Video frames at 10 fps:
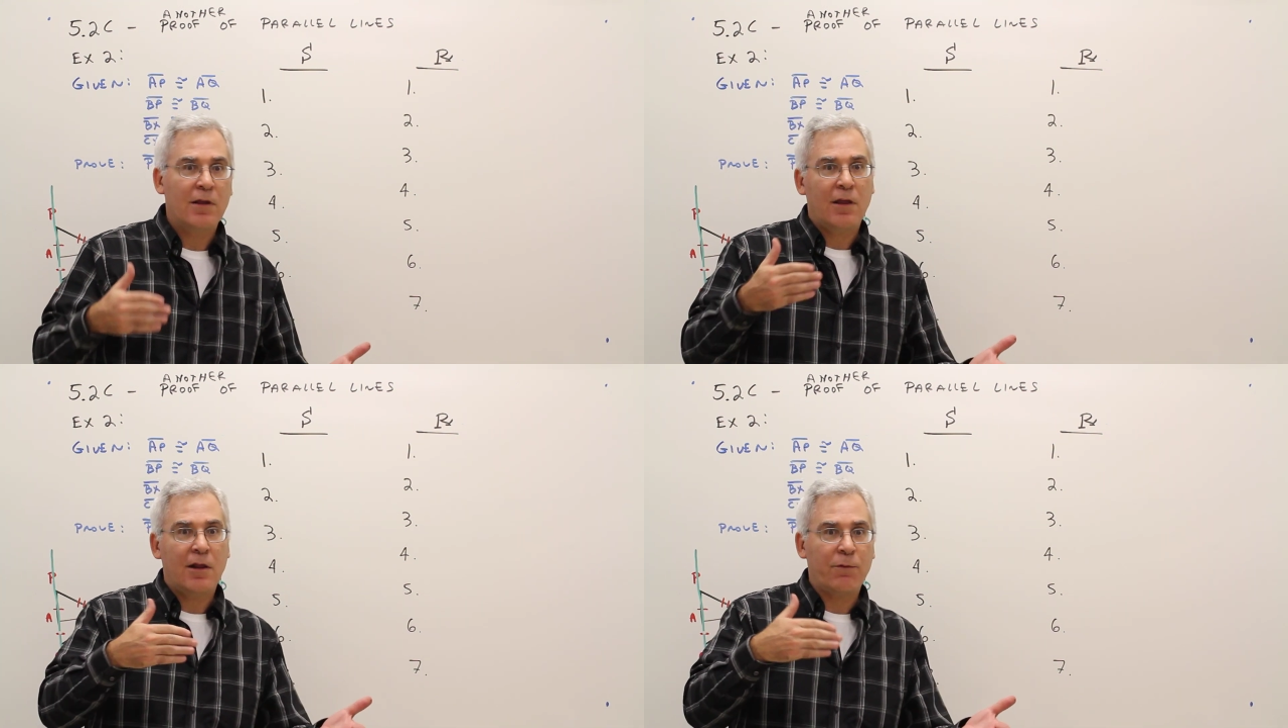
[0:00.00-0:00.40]

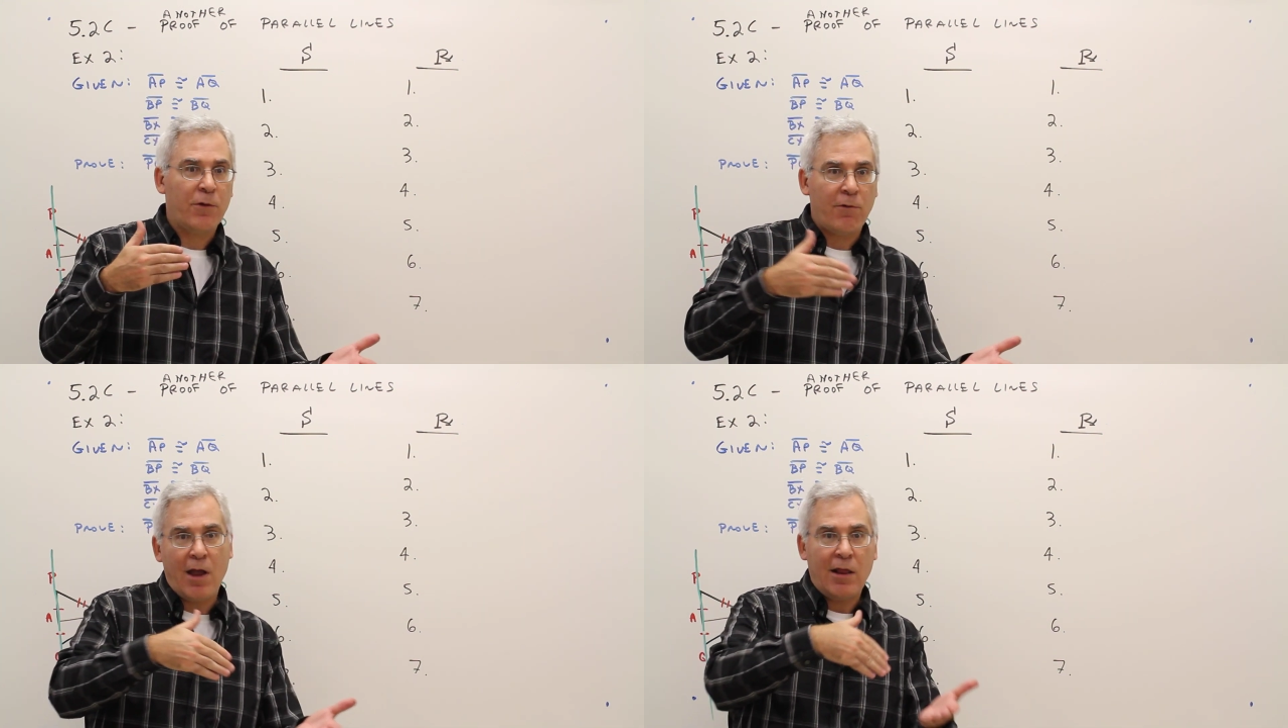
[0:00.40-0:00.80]
And if
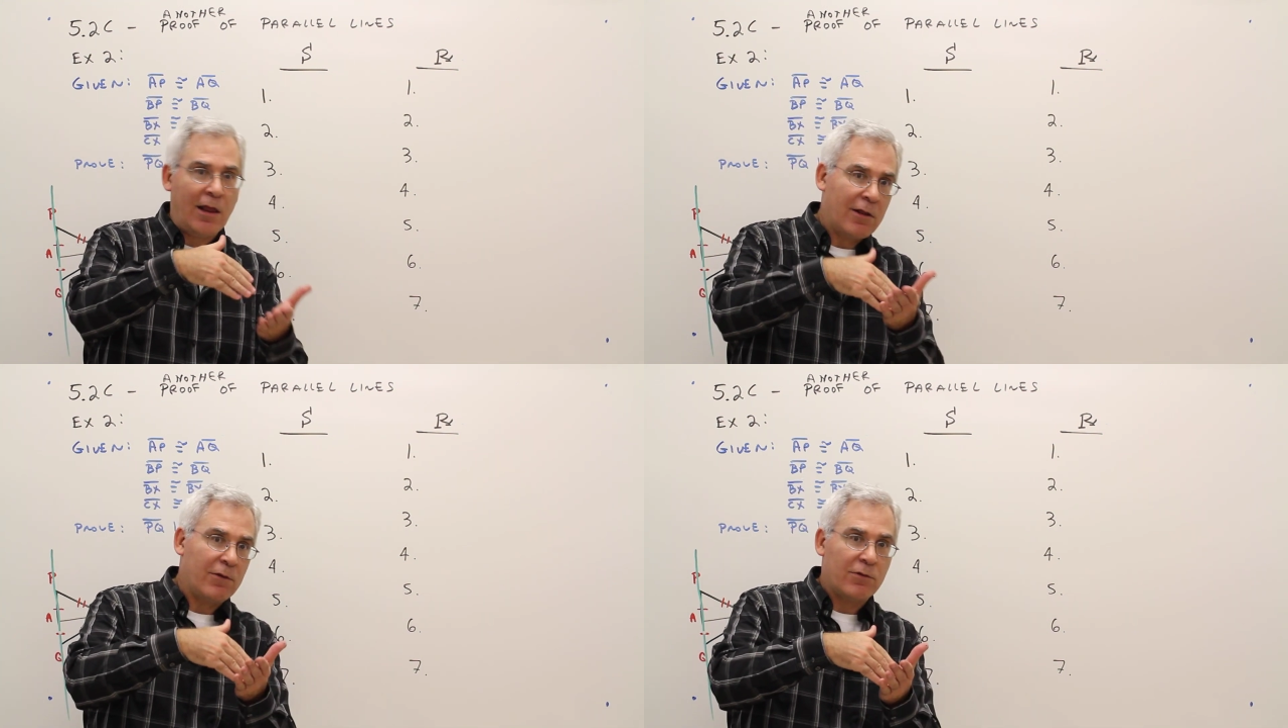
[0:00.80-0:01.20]
they're right
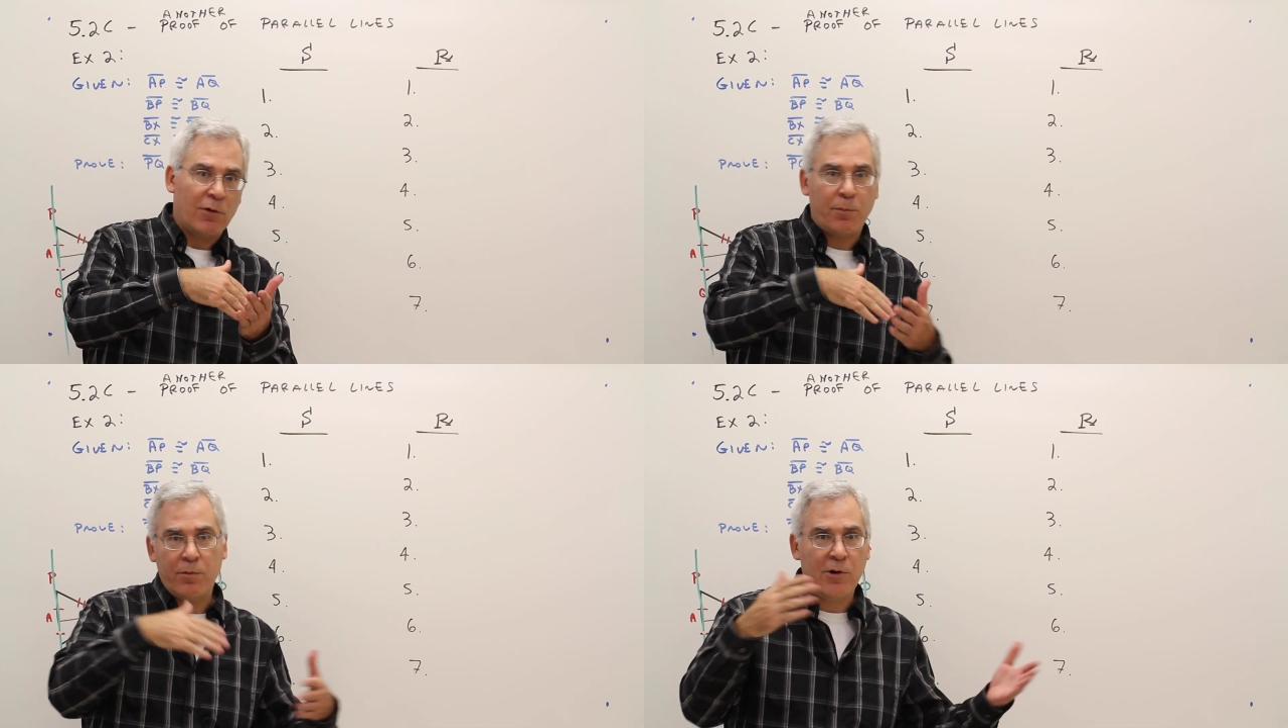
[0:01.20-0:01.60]
angles,
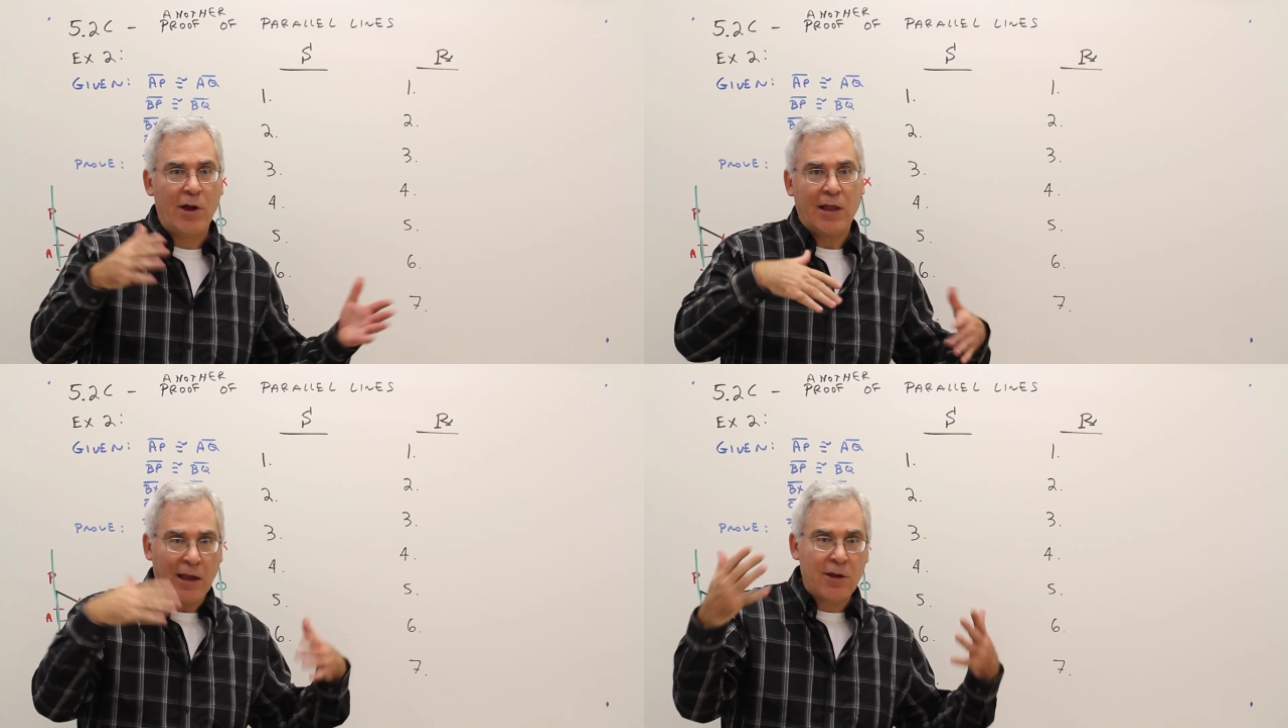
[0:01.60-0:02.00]
they're,
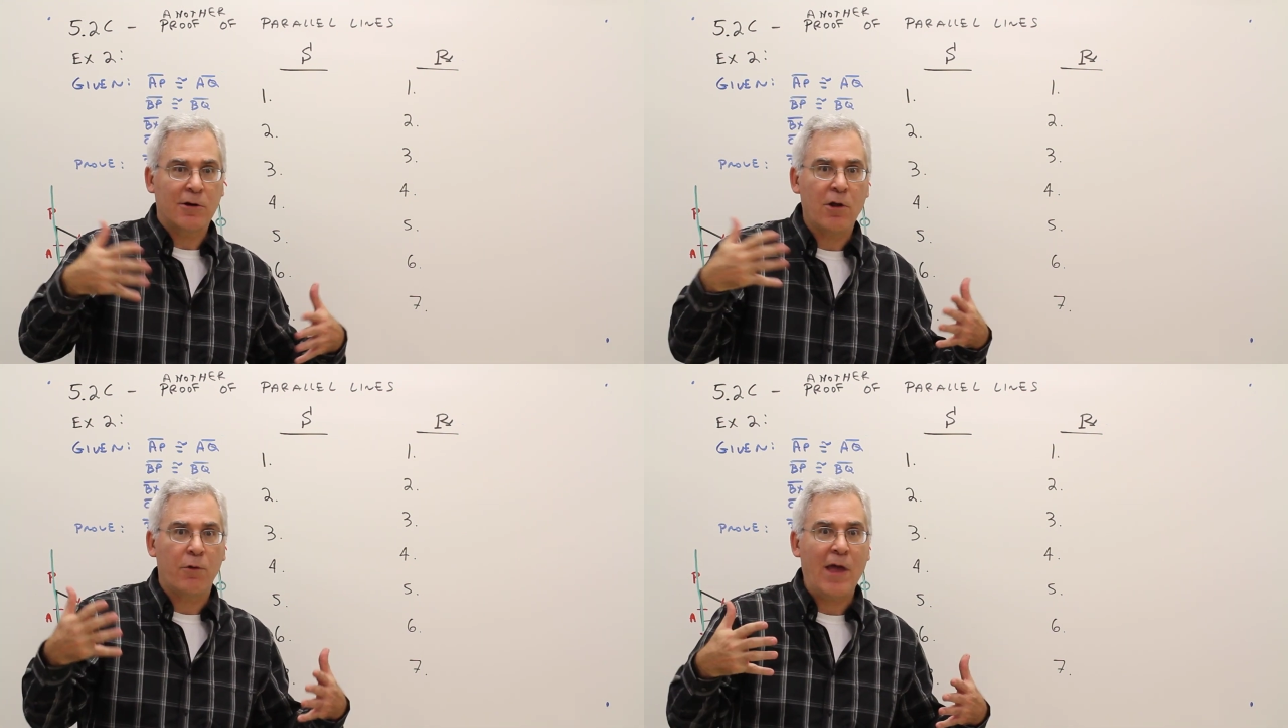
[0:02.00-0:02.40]
I
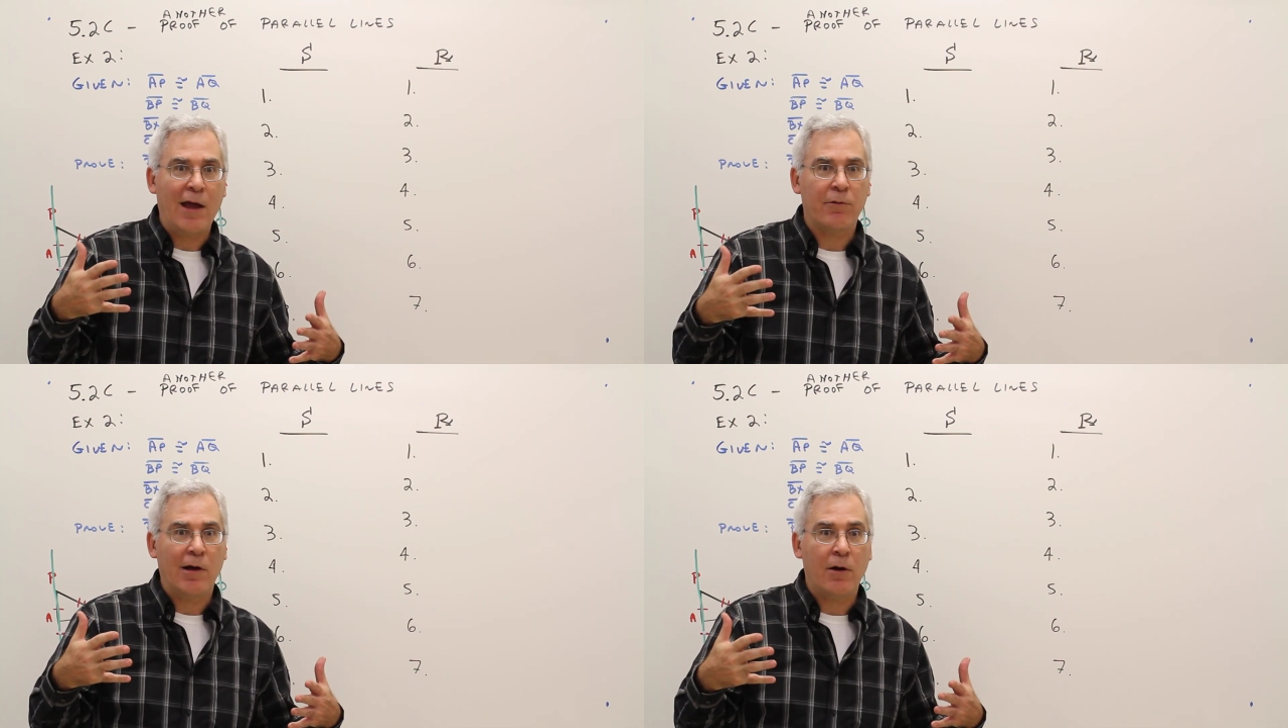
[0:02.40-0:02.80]
could go
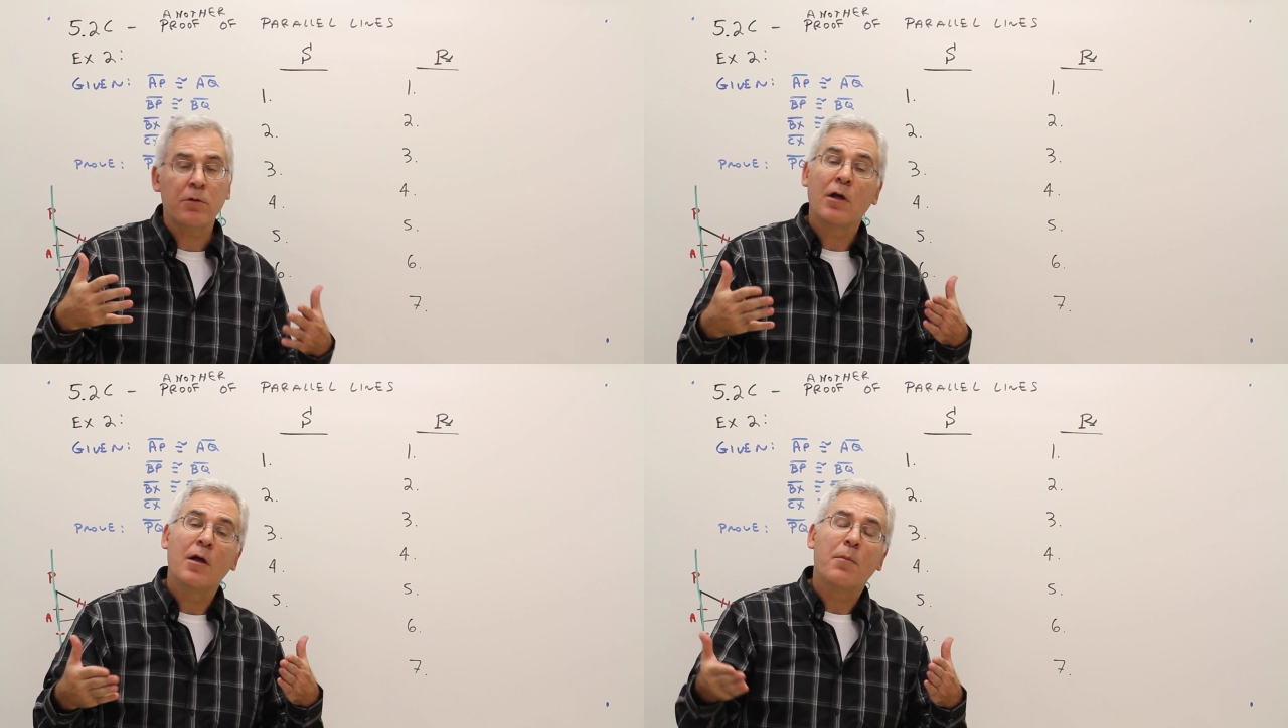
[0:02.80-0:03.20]
that route.